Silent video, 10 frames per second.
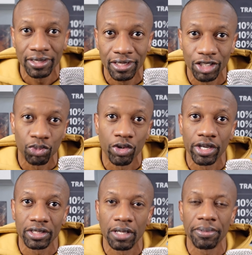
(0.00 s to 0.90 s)
is where
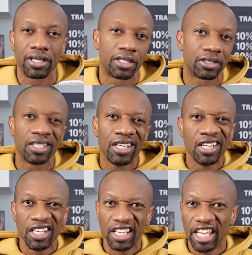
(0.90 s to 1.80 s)
it's at, because
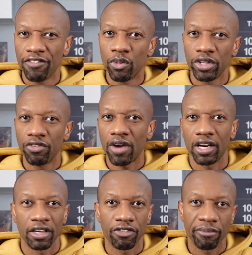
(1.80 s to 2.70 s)
even when you find a
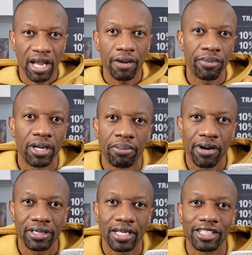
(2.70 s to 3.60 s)
different kind of brand of
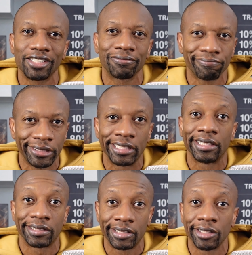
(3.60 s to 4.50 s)
price action,
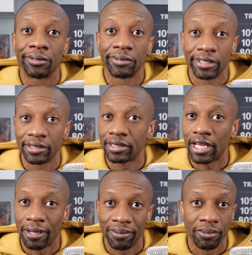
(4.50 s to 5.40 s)
it's still really the
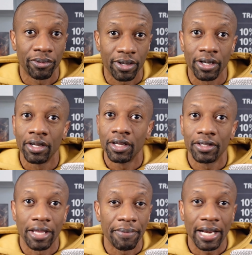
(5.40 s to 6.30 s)
same.
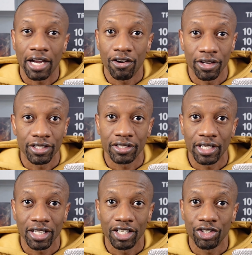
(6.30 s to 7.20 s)
They may not call it a
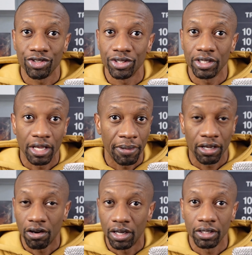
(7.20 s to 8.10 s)
second entry. They may
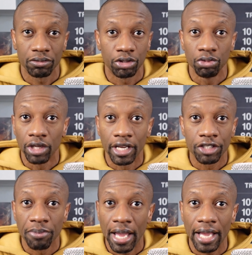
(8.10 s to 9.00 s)
call it 2 legs
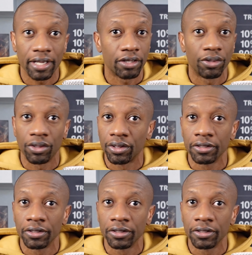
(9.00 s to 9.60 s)
back, or